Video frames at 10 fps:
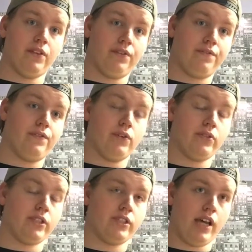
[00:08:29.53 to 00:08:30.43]
their
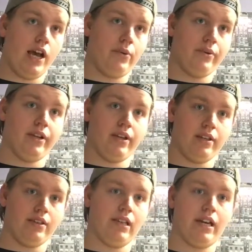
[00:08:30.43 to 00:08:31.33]
first outing
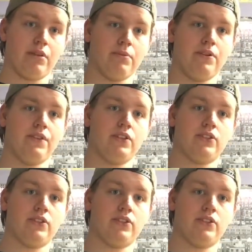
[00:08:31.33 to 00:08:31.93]
in the Lego movie.